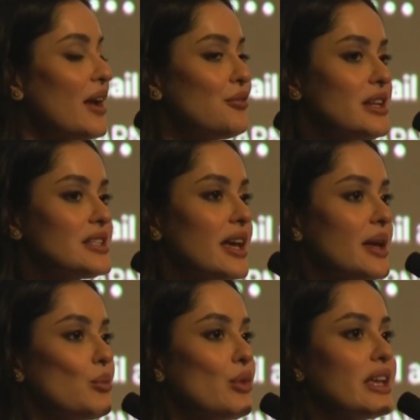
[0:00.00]
every
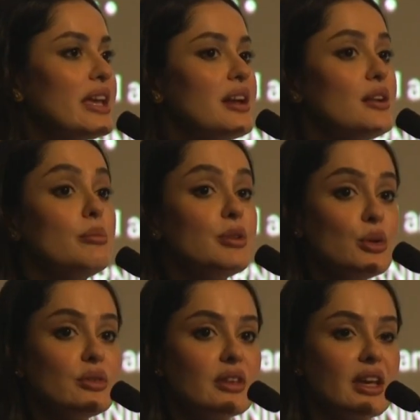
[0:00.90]
time we get an
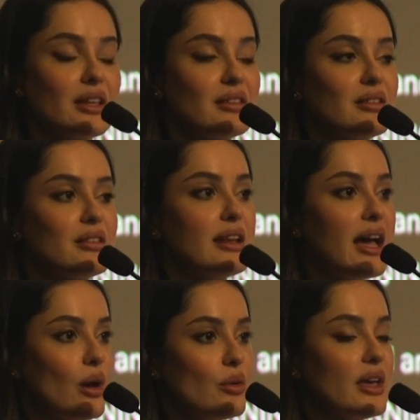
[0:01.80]
abuse case,
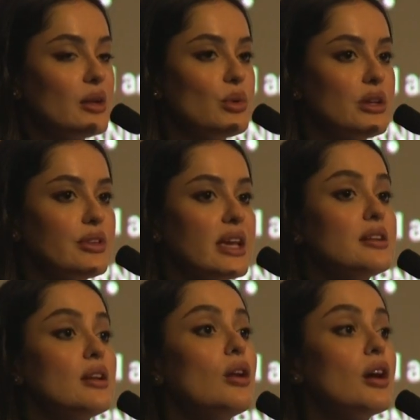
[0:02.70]
now that we've
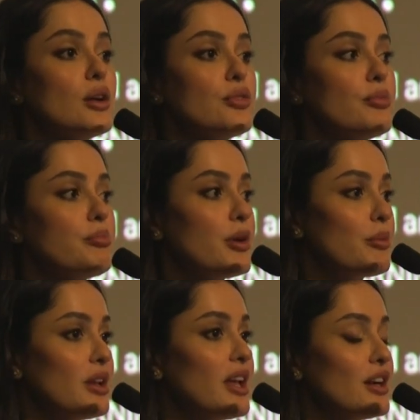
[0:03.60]
gained a lot of
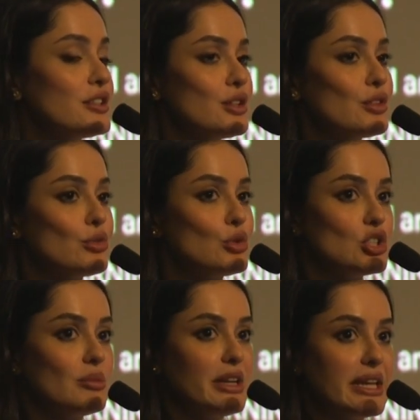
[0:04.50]
popularity on
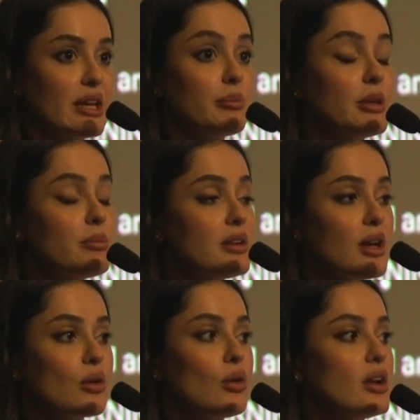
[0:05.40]
social media, people
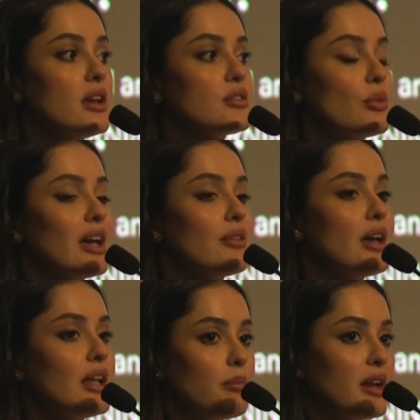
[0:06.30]
now call us. We have
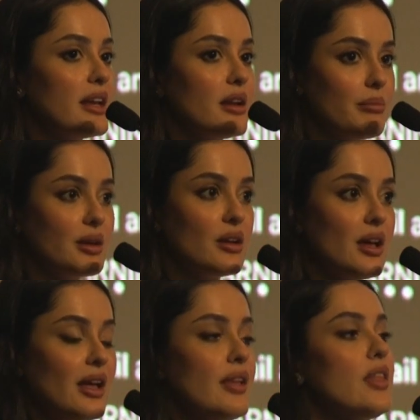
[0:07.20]
a helpline number
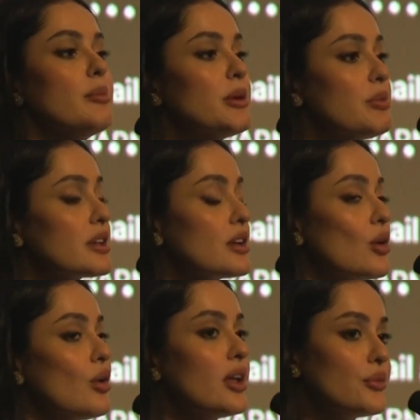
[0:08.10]
that people can
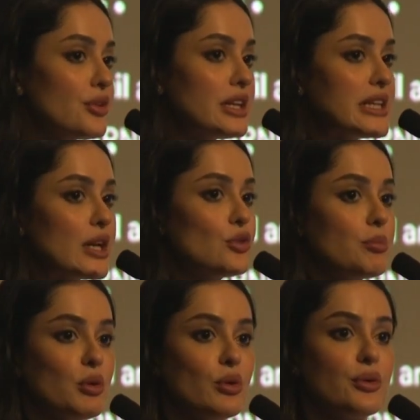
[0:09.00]
call every day and
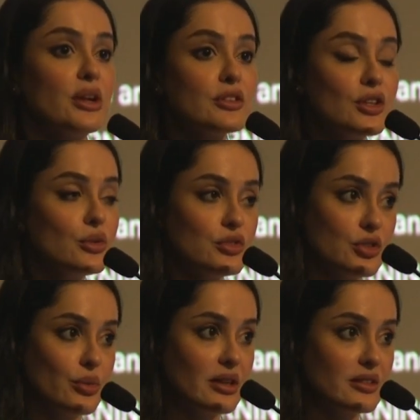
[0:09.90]
report rescues
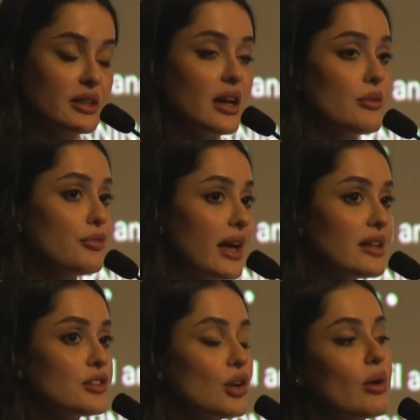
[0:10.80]
to us. And our
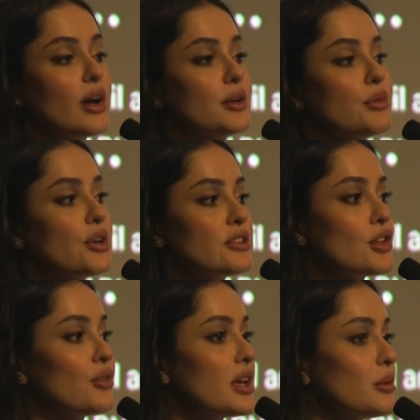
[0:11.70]
vans go out and we
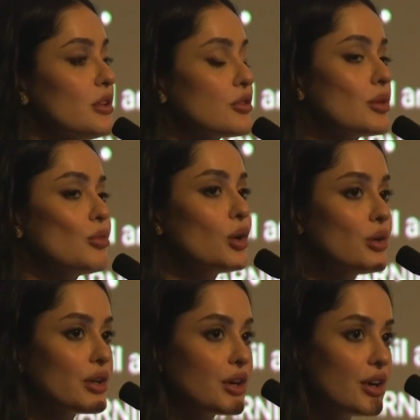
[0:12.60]
rescue animals from all
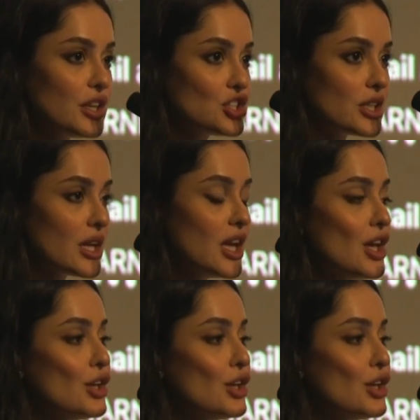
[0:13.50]
over Karachi.